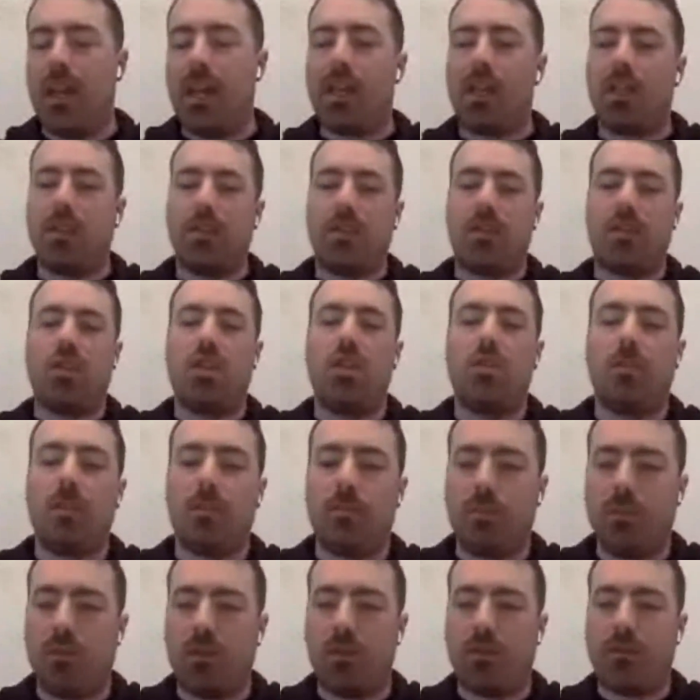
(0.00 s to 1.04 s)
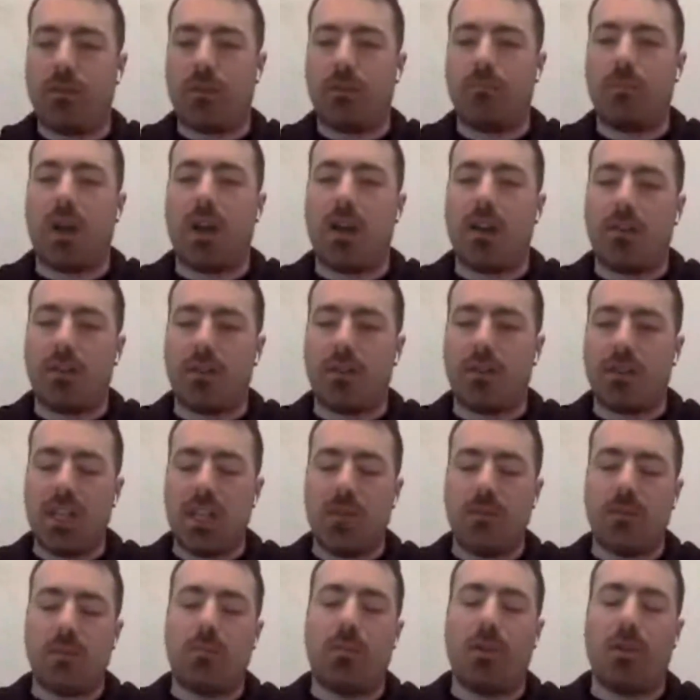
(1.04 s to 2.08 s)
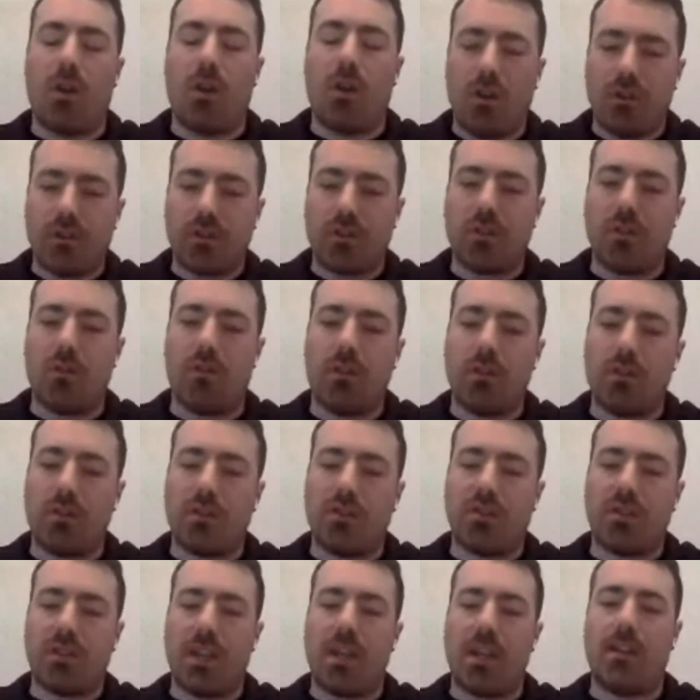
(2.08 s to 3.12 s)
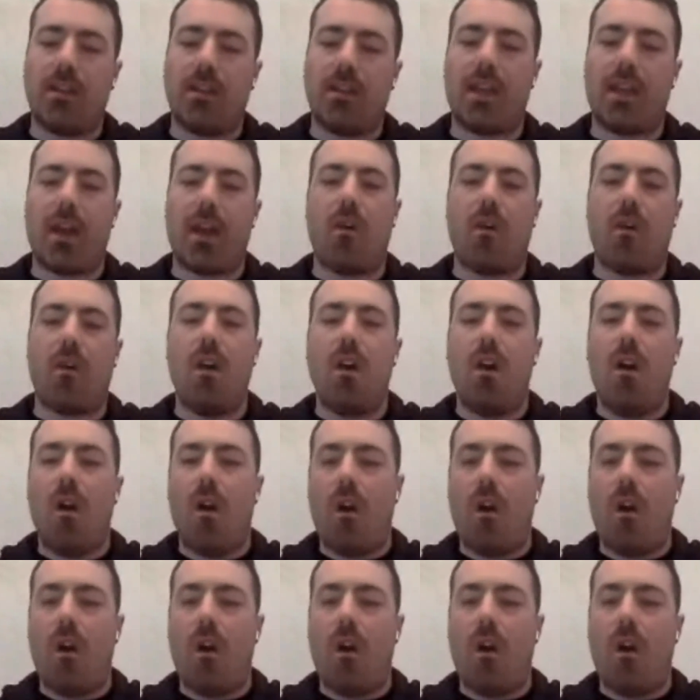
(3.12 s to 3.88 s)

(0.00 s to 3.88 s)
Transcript: and consumable by other teams, but also understanding how